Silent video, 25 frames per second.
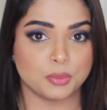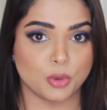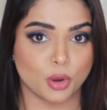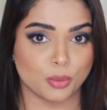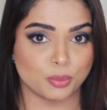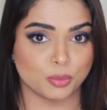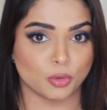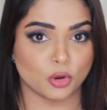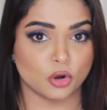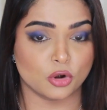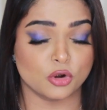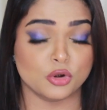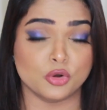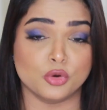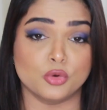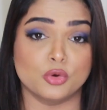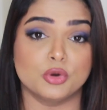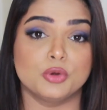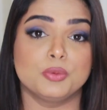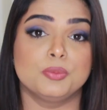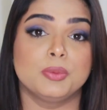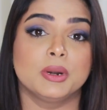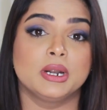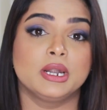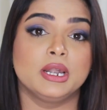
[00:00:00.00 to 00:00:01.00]
popcorn
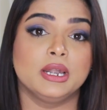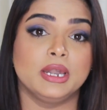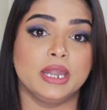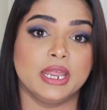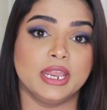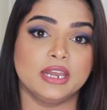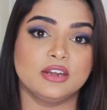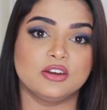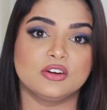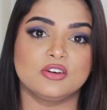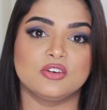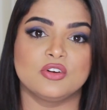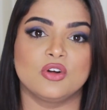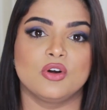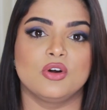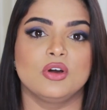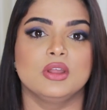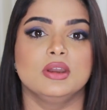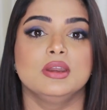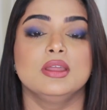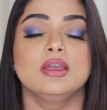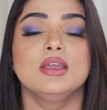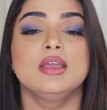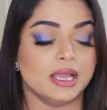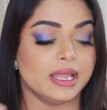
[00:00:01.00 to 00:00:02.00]
note, but later
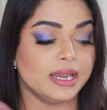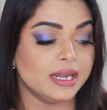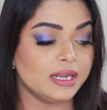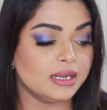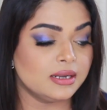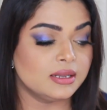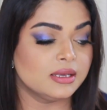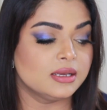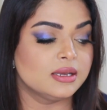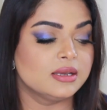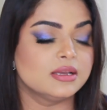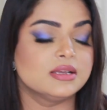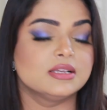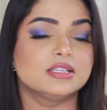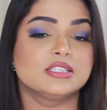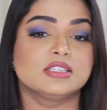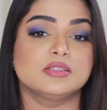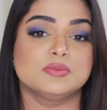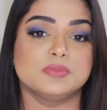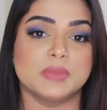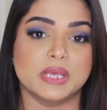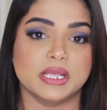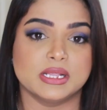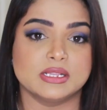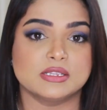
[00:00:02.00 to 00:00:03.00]
on it
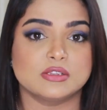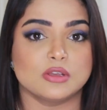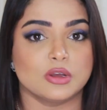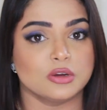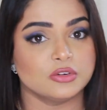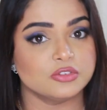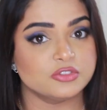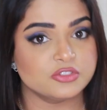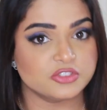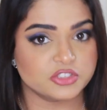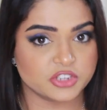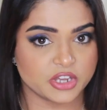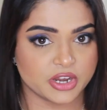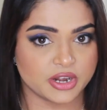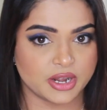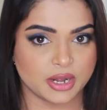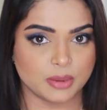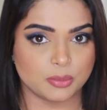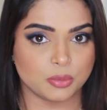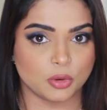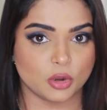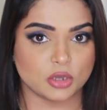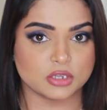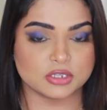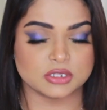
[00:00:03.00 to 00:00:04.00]
smells of cherry
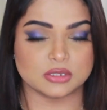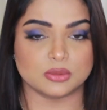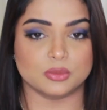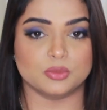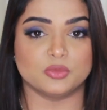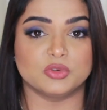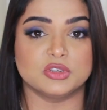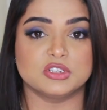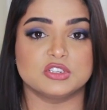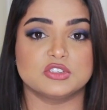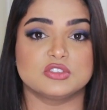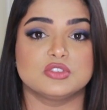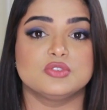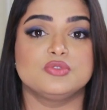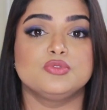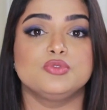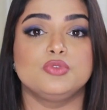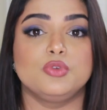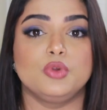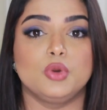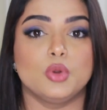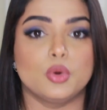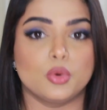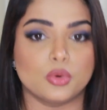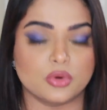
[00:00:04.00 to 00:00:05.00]
blossom, which is a
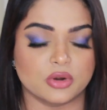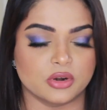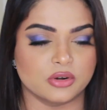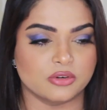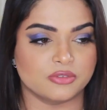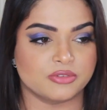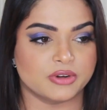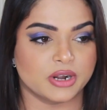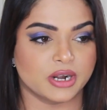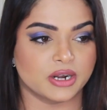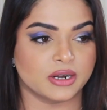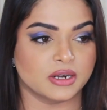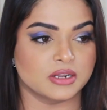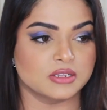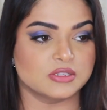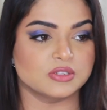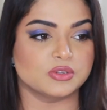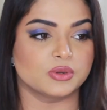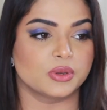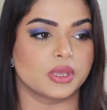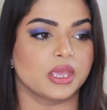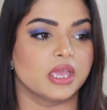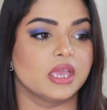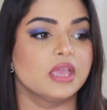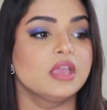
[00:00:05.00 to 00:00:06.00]
floral fragrance.
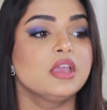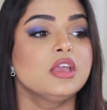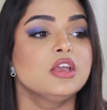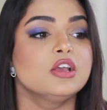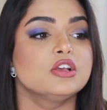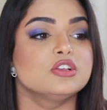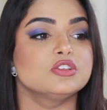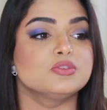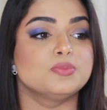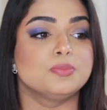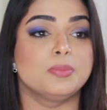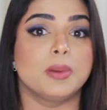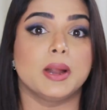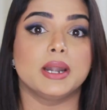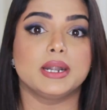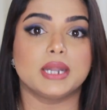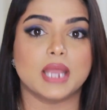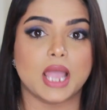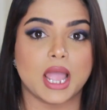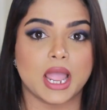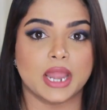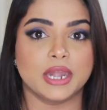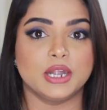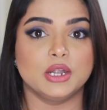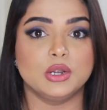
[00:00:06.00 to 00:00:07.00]
Okay, but
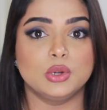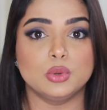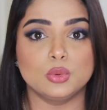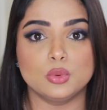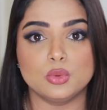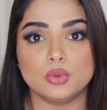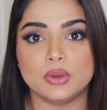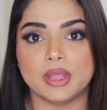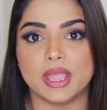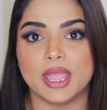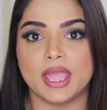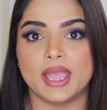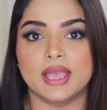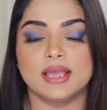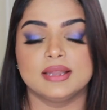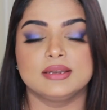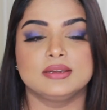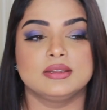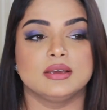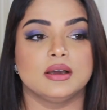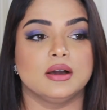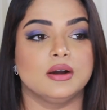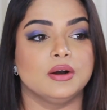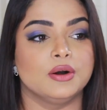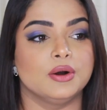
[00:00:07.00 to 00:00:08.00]
I do
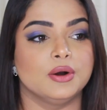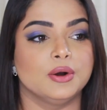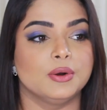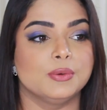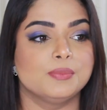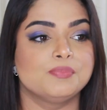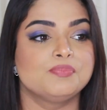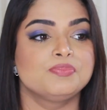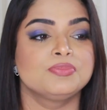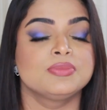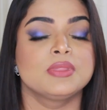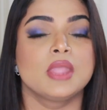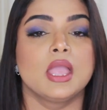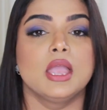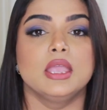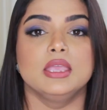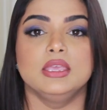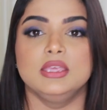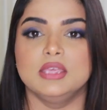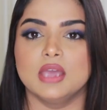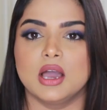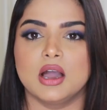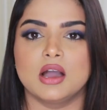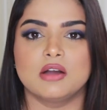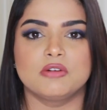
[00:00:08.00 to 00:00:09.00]
get a
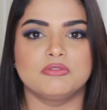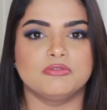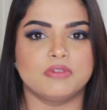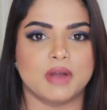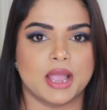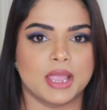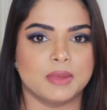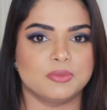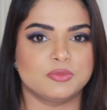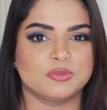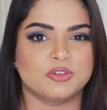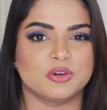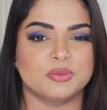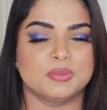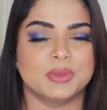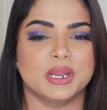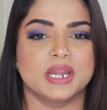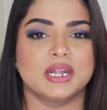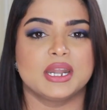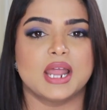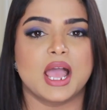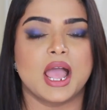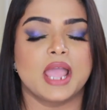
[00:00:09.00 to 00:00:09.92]
young vibe from it.